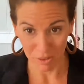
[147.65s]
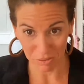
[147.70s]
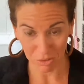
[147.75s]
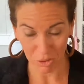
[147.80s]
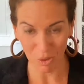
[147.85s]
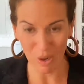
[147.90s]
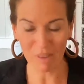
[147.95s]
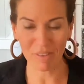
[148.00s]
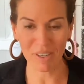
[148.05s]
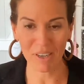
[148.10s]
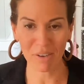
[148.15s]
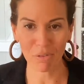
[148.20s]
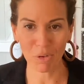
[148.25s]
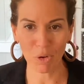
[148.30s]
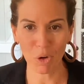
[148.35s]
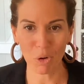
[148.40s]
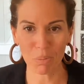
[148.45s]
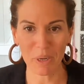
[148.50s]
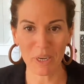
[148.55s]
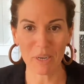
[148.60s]
the Gravity
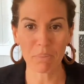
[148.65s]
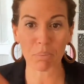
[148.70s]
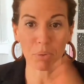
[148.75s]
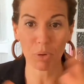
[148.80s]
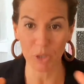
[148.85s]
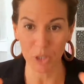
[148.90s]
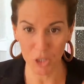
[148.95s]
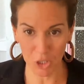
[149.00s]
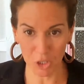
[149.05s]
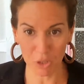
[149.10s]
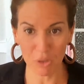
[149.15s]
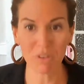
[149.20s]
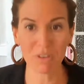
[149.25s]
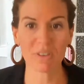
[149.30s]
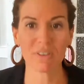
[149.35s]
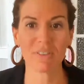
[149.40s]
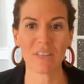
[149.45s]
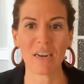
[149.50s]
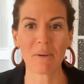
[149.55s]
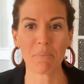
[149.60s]
form, it
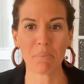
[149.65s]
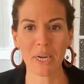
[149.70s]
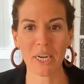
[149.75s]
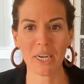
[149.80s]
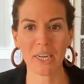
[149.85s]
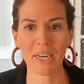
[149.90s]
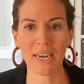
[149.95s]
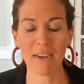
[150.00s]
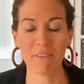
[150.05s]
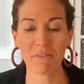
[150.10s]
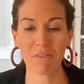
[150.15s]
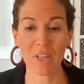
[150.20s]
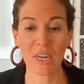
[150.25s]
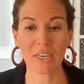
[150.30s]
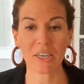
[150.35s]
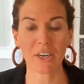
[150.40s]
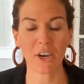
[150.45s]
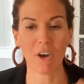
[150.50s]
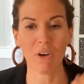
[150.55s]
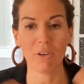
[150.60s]
produces that PDF
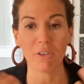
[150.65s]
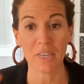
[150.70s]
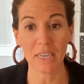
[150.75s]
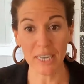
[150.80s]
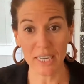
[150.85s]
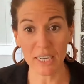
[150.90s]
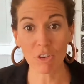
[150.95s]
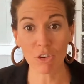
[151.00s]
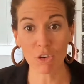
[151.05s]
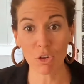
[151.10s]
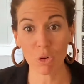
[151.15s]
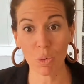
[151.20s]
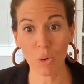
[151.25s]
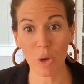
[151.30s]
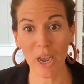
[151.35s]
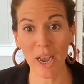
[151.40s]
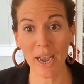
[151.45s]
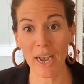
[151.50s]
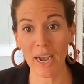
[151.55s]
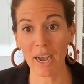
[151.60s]
that goes into
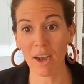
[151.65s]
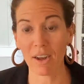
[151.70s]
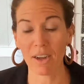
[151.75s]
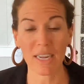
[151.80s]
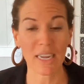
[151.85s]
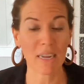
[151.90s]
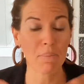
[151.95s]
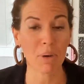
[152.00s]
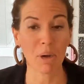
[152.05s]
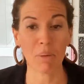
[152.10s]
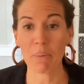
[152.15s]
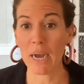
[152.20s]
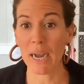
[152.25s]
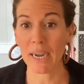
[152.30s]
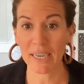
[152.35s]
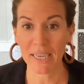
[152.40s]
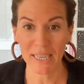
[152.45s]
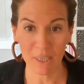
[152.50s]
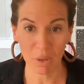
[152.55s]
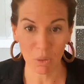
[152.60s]
our email
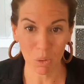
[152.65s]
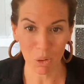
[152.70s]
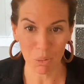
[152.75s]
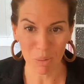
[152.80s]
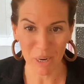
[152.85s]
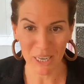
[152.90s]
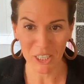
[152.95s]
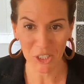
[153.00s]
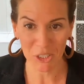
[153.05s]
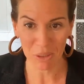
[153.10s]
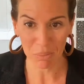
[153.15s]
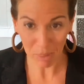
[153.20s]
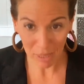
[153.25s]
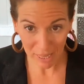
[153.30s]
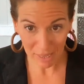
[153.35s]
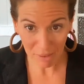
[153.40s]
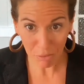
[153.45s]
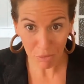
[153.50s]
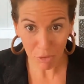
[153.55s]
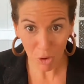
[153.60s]
marketing automation
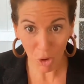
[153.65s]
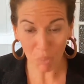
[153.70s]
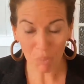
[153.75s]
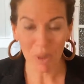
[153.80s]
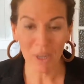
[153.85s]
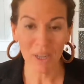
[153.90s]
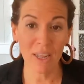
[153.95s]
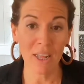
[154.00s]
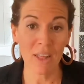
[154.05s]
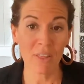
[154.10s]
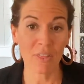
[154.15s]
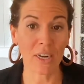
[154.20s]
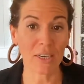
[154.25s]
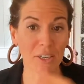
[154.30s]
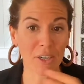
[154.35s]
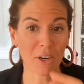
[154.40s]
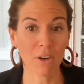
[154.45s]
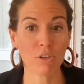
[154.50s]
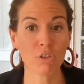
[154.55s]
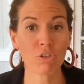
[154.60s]
platform
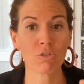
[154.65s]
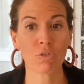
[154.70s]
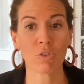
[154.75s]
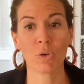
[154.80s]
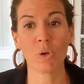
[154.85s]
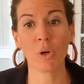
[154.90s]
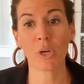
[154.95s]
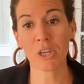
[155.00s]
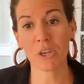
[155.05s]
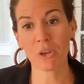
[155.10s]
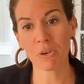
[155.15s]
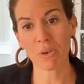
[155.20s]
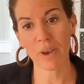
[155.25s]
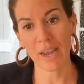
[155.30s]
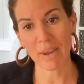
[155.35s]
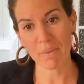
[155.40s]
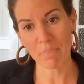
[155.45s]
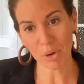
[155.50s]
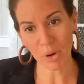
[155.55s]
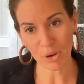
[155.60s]
that goes through a
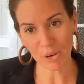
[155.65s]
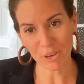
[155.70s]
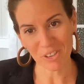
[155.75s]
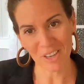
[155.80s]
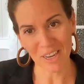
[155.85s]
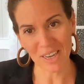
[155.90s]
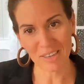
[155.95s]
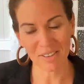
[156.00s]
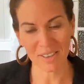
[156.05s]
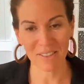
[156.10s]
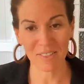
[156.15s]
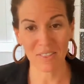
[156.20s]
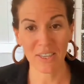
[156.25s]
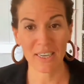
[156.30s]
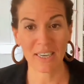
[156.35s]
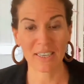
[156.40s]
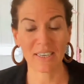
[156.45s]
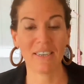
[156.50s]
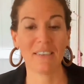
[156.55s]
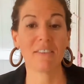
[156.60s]
QA process, and
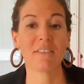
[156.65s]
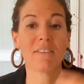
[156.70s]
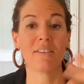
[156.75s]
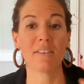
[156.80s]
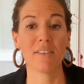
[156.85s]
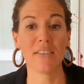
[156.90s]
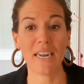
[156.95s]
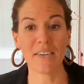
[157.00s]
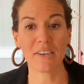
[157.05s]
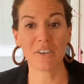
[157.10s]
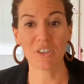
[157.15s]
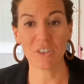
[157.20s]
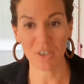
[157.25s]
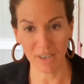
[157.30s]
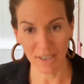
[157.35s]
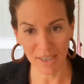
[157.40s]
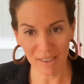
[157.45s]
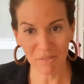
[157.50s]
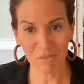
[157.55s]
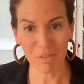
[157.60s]
then it is then
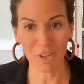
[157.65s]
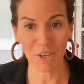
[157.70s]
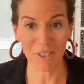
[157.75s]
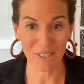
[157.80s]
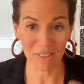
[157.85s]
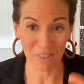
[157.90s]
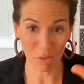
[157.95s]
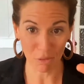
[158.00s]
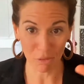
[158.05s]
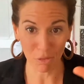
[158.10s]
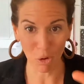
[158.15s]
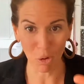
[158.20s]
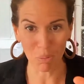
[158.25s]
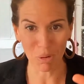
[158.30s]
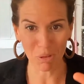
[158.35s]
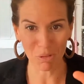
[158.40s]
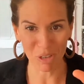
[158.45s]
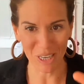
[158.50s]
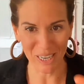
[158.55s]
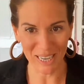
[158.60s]
delivered in the form
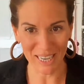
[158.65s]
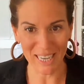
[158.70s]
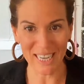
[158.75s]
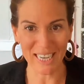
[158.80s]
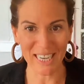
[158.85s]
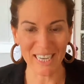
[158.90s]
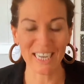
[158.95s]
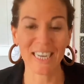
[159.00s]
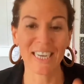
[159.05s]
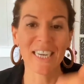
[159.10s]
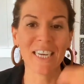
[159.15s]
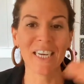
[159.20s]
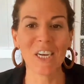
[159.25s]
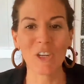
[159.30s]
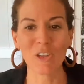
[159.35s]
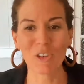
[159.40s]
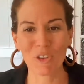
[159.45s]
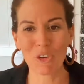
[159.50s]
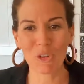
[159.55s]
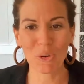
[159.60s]
of a link
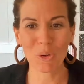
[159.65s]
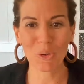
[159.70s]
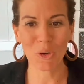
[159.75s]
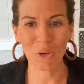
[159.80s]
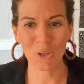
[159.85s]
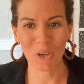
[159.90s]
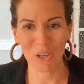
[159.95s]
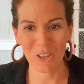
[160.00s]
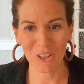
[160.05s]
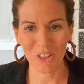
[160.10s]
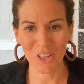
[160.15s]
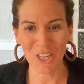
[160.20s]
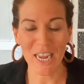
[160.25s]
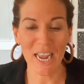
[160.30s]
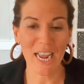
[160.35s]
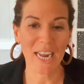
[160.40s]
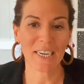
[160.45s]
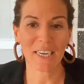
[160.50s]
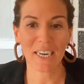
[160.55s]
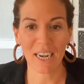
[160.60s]
to
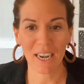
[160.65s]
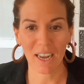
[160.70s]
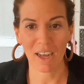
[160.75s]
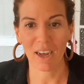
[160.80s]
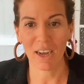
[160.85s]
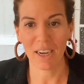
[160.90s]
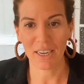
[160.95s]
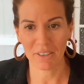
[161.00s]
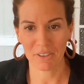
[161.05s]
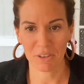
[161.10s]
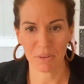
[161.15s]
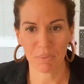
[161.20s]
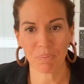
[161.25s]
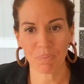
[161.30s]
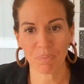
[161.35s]
the end client.